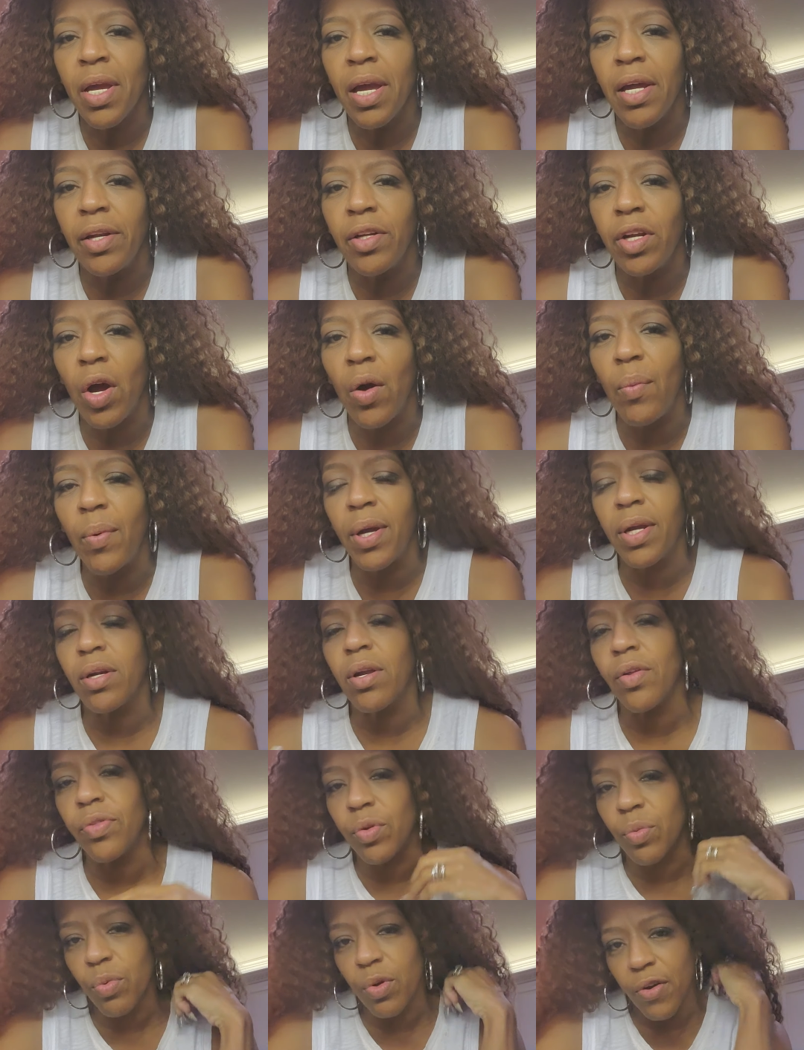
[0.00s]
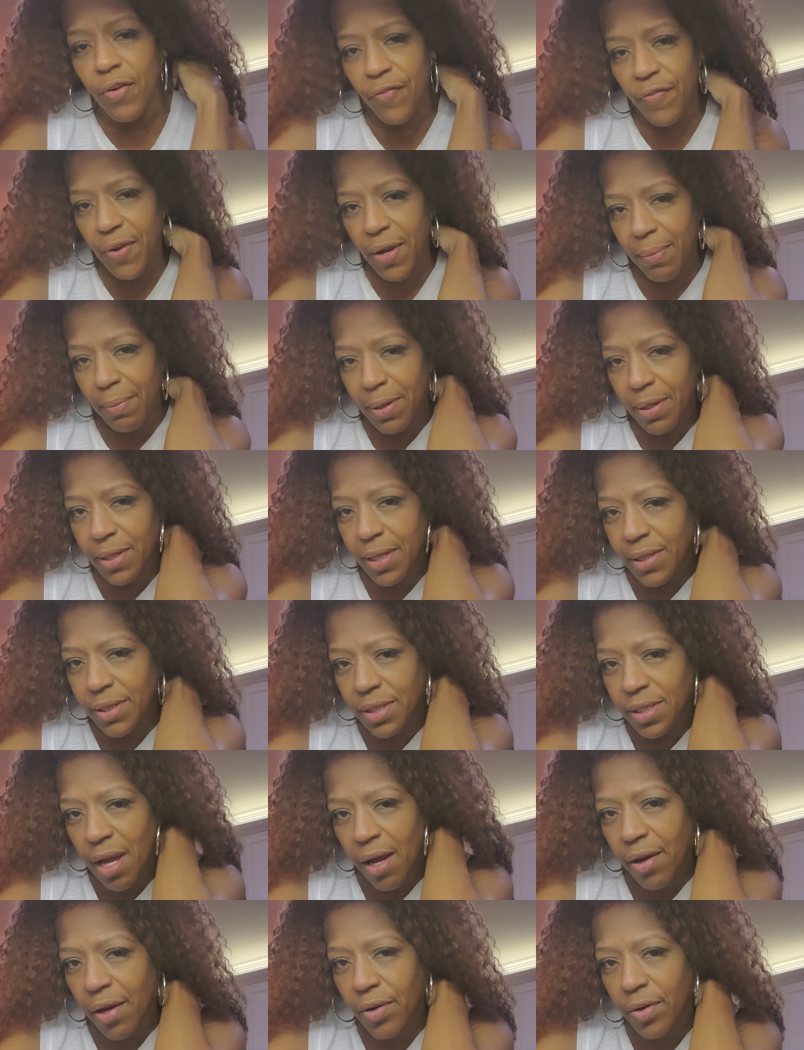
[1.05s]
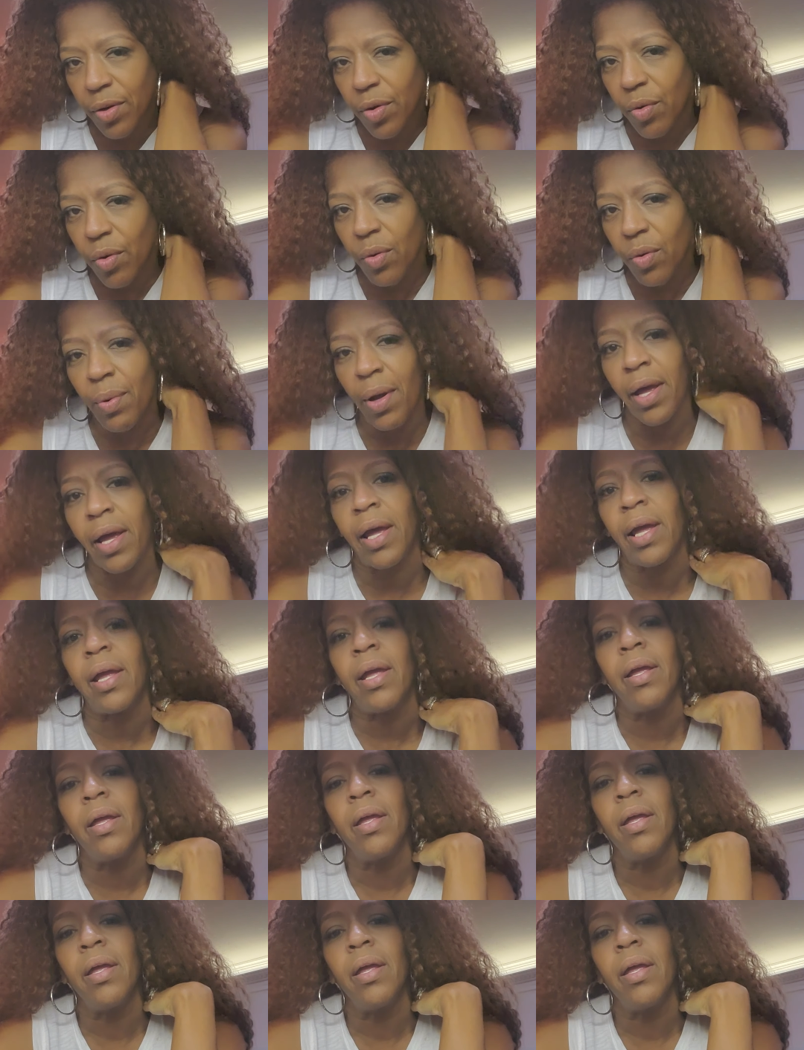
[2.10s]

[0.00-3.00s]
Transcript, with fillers: and go in on the royal family. That's not going to go away.